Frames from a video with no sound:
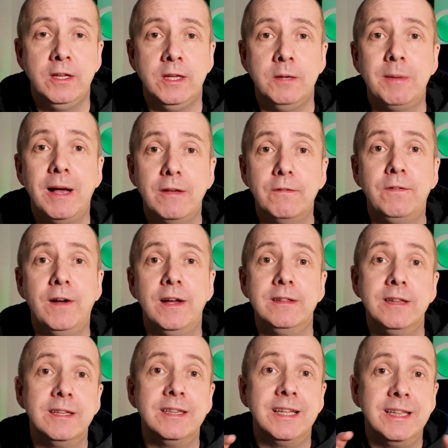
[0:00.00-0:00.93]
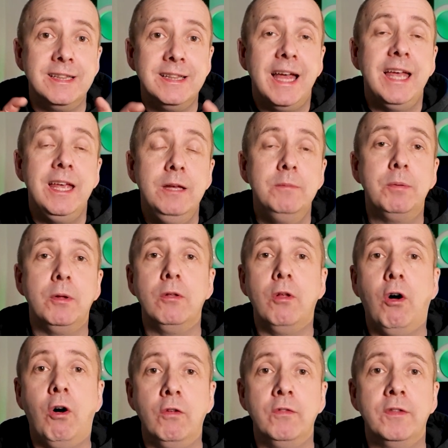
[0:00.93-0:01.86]
You might find that the
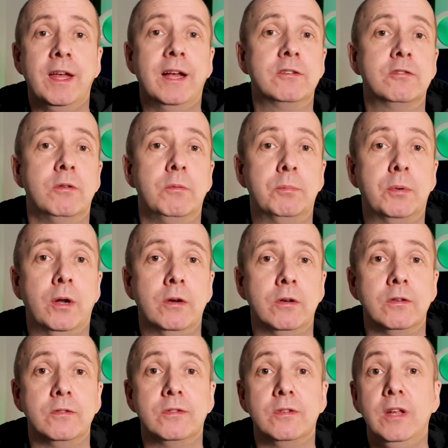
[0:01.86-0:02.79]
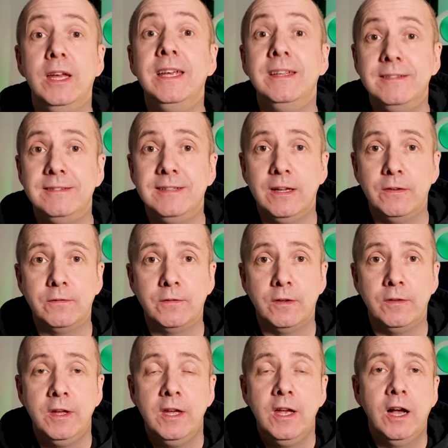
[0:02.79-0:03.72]
label on the actual product is
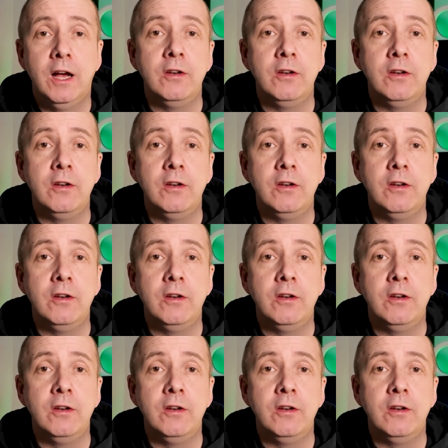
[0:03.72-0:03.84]
different.